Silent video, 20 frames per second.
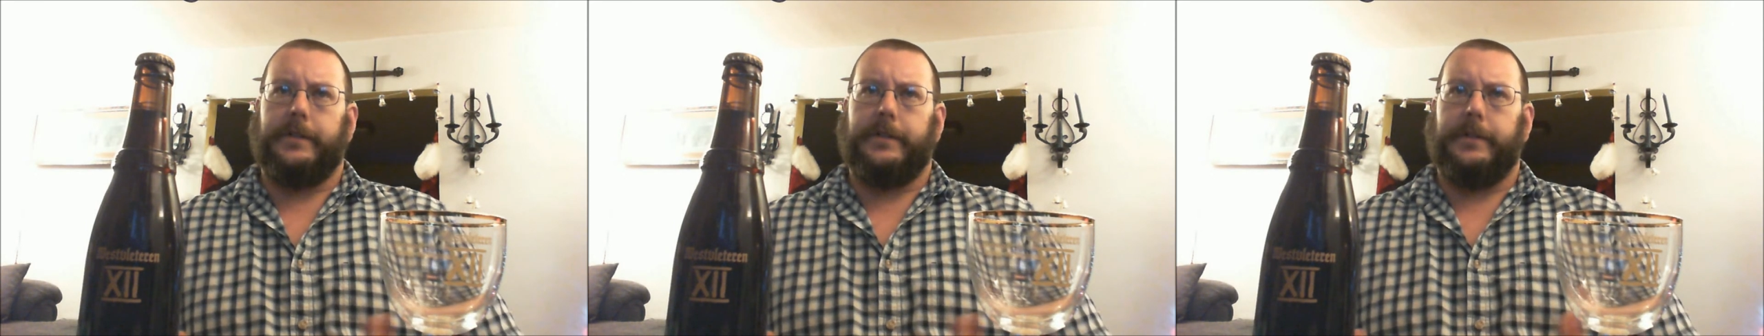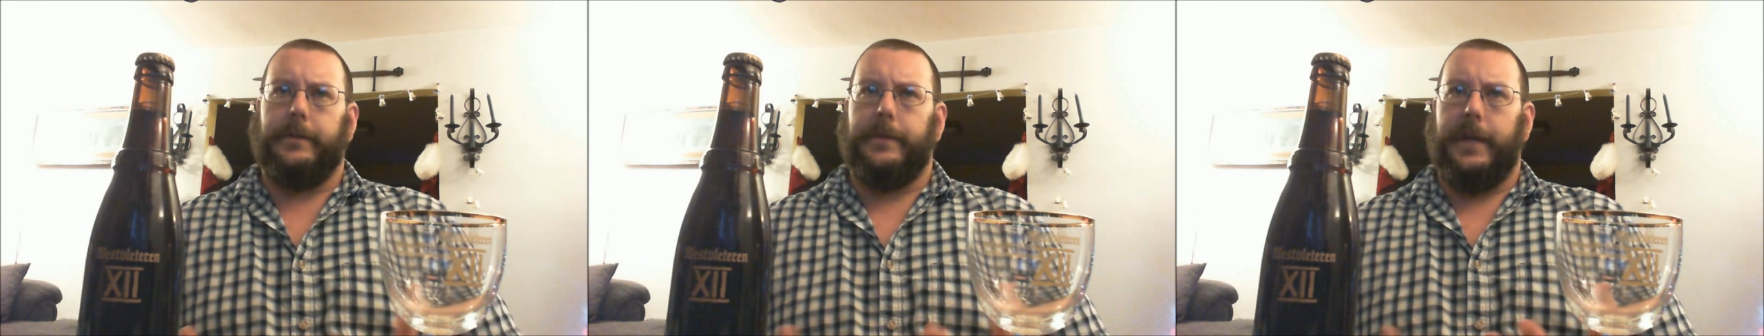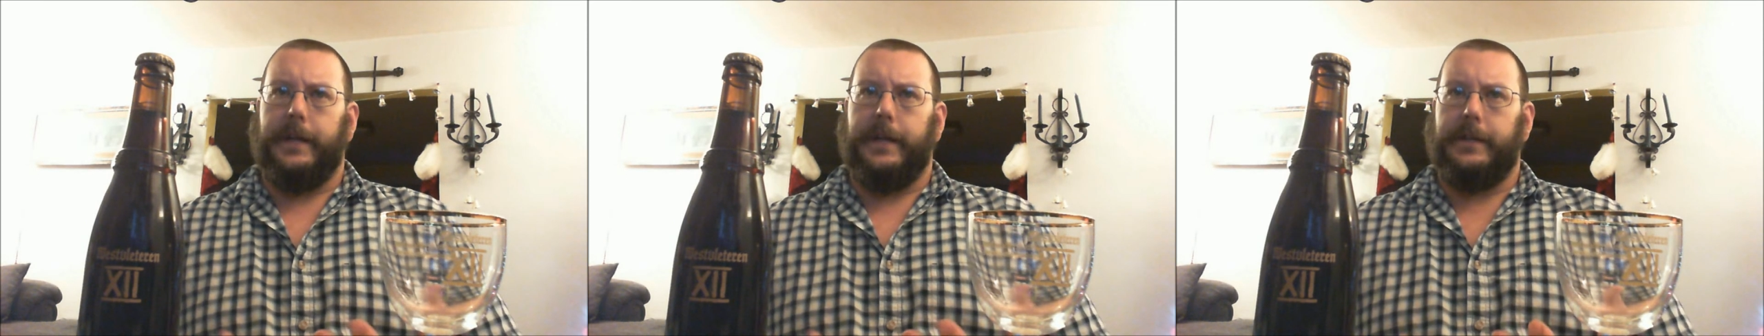
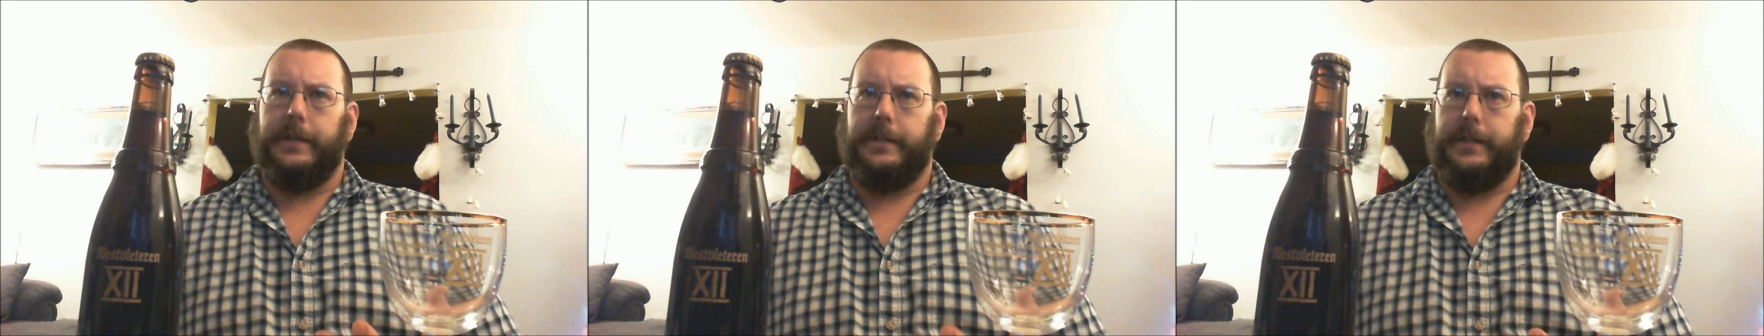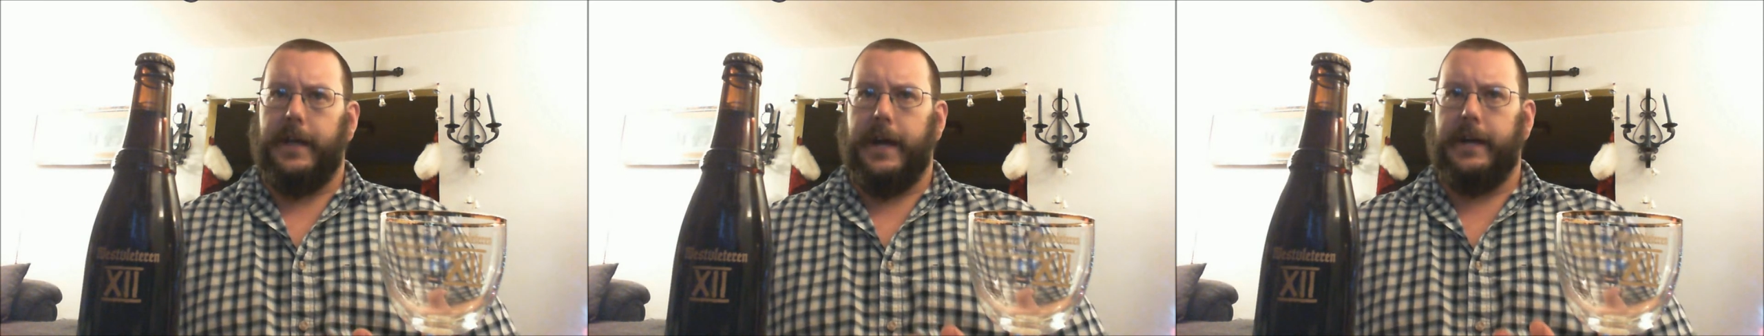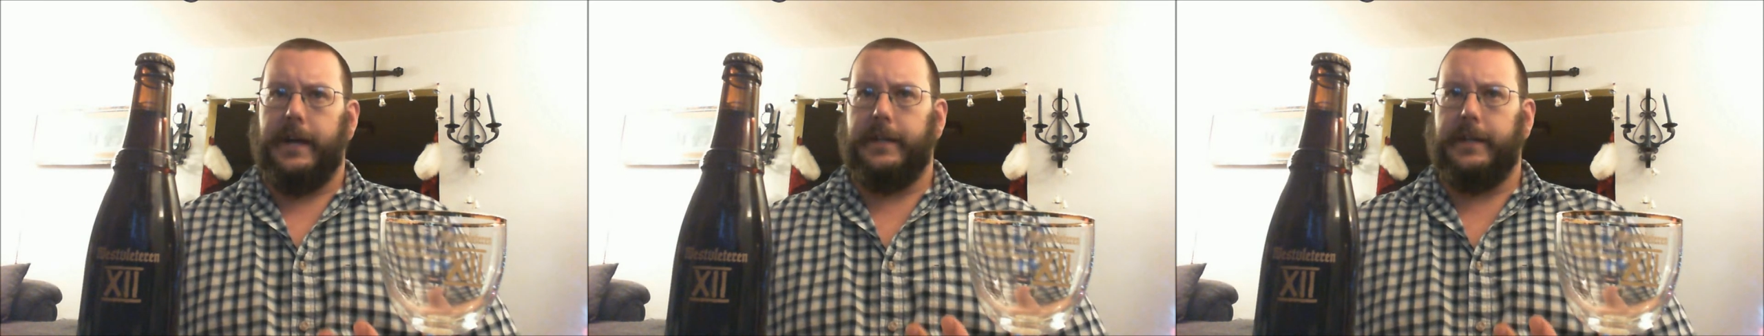so they
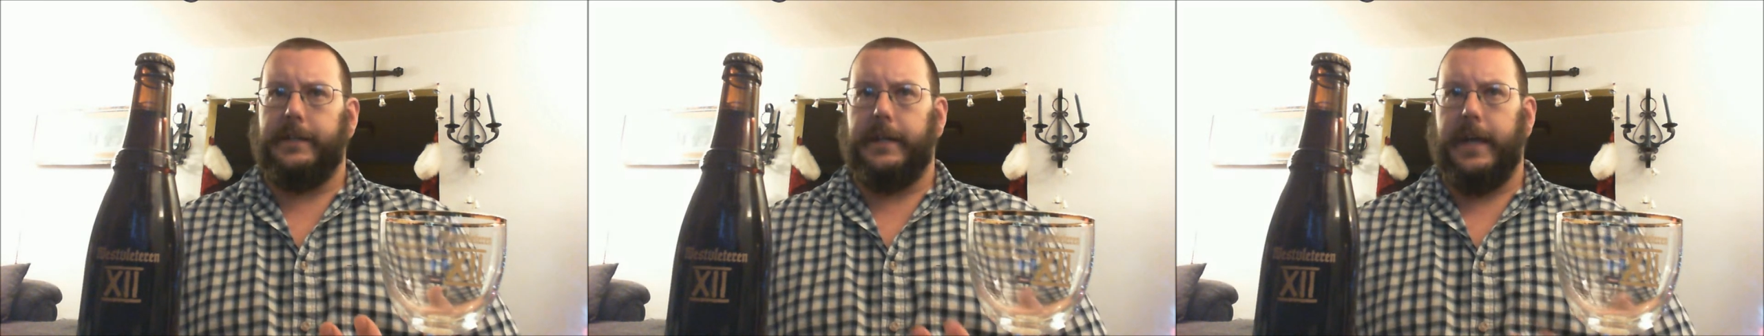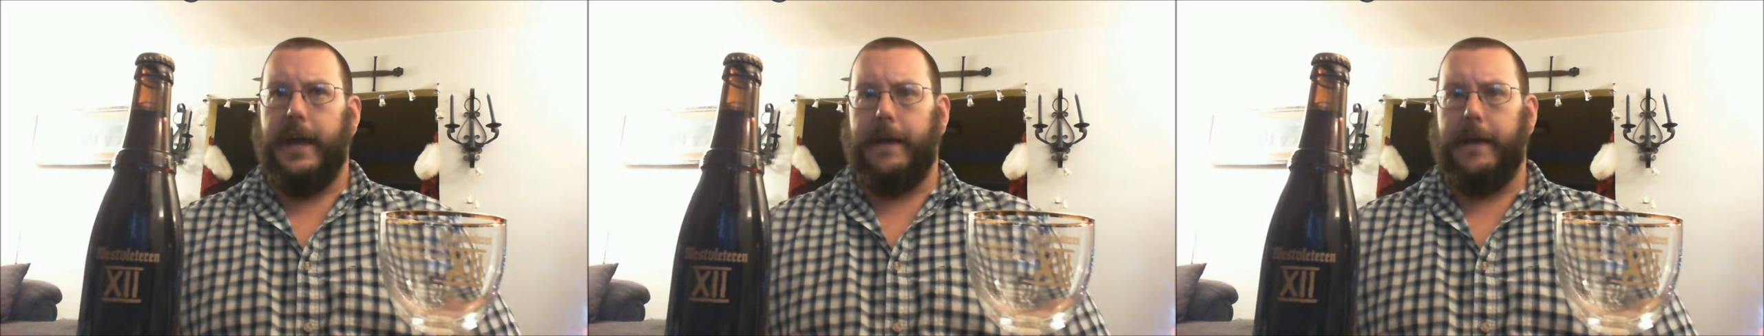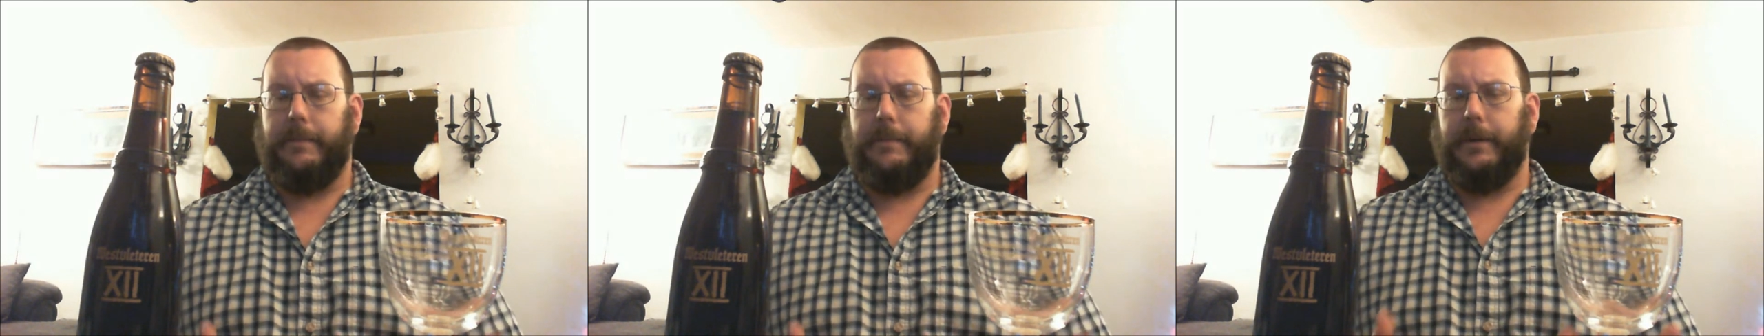decided to
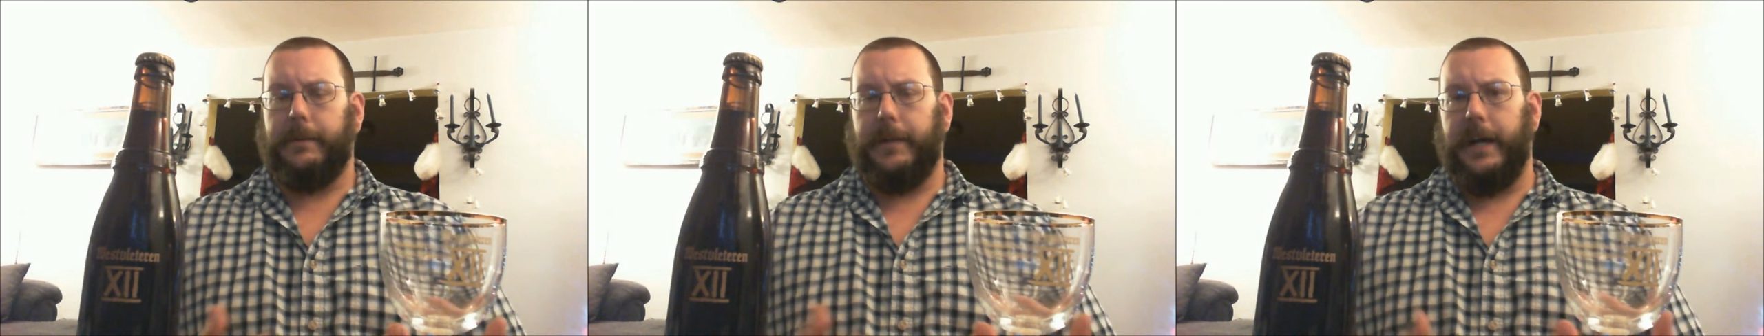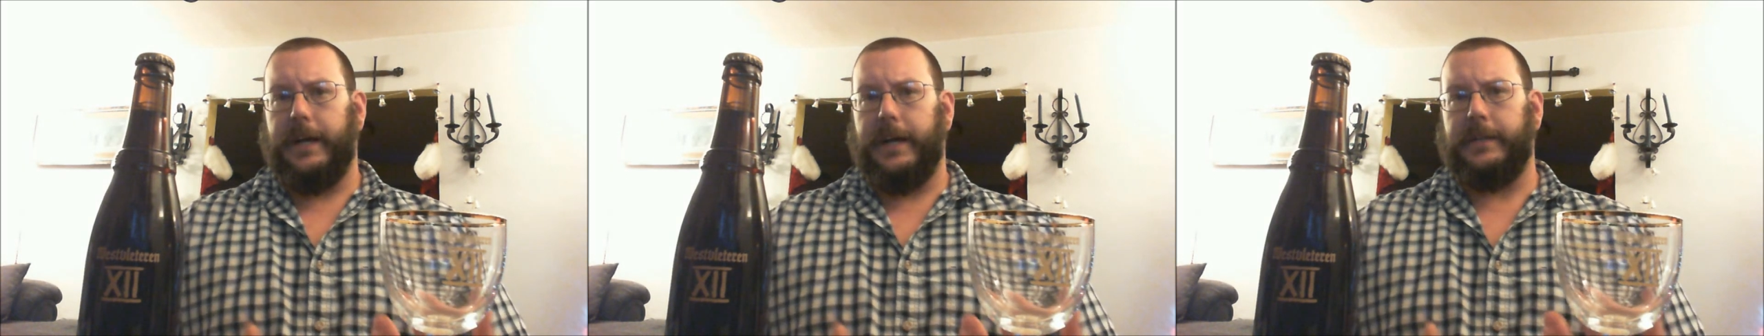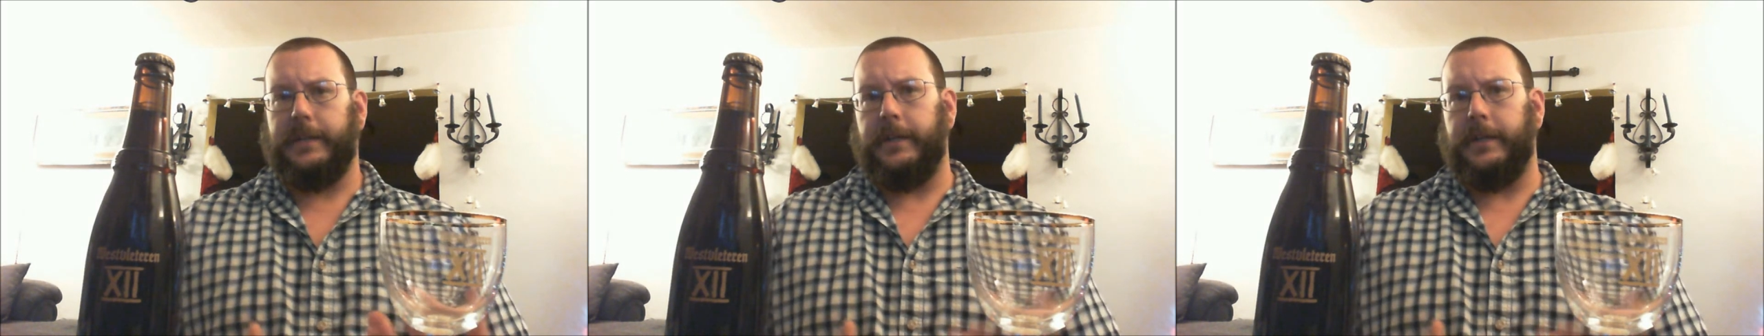
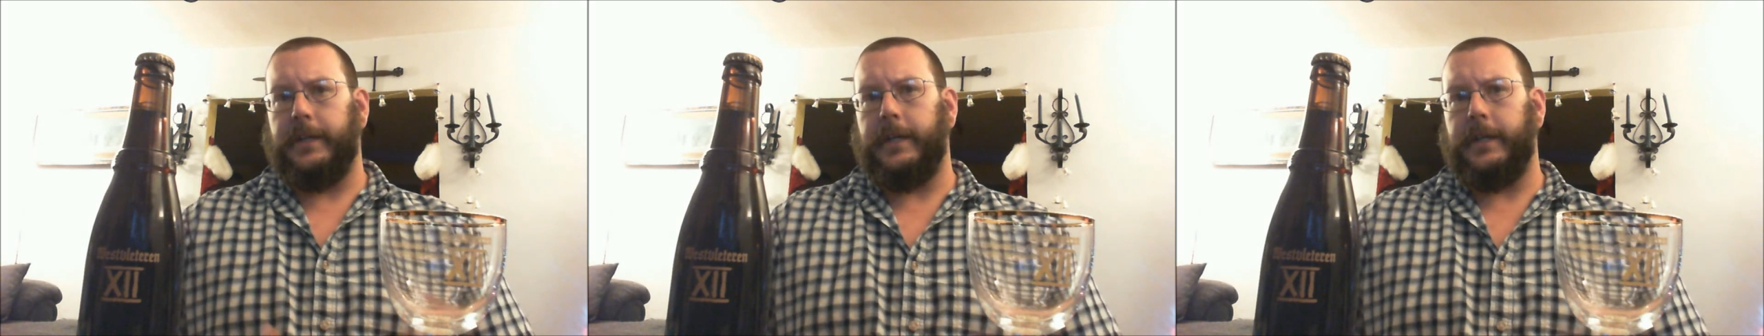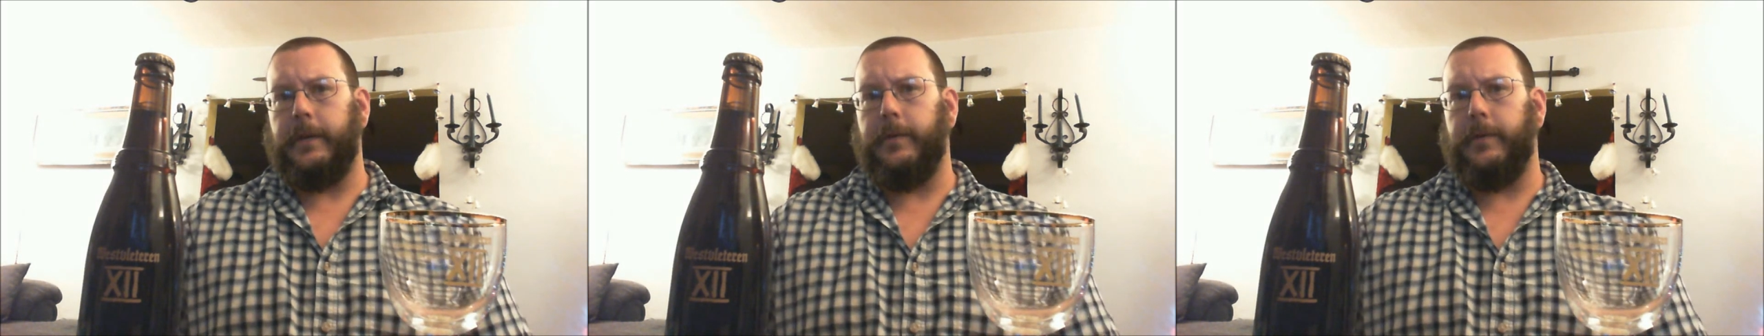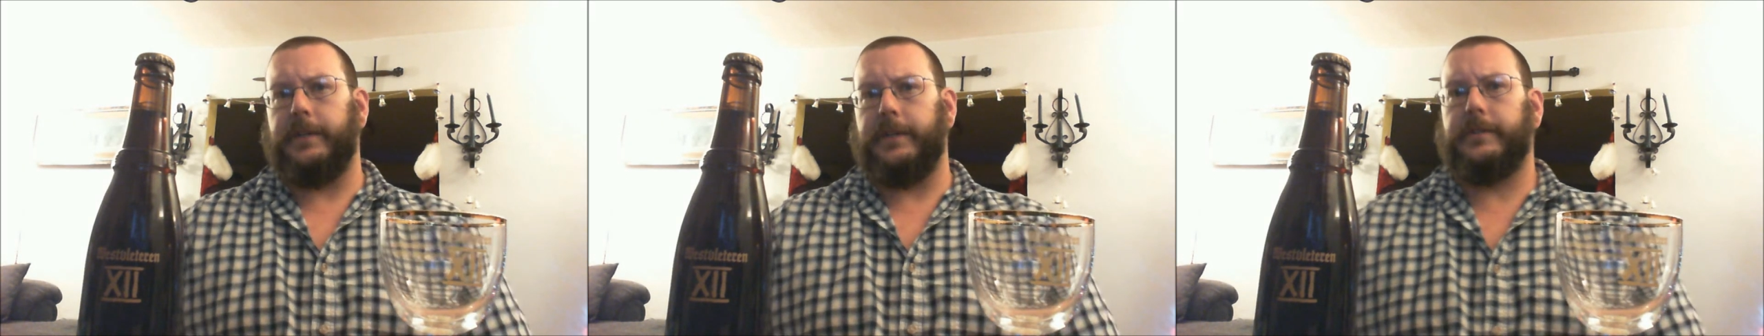capitalize on the
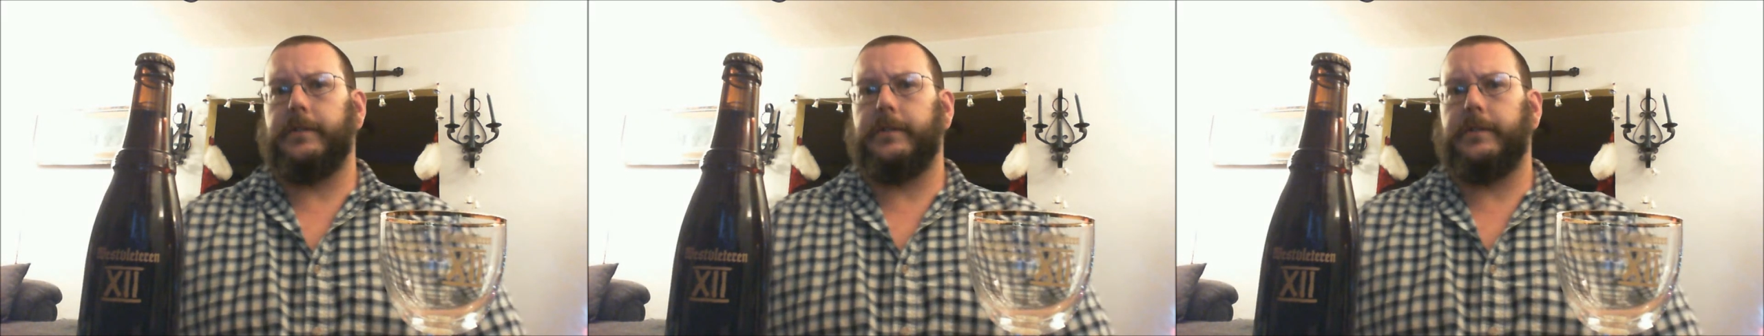U.S.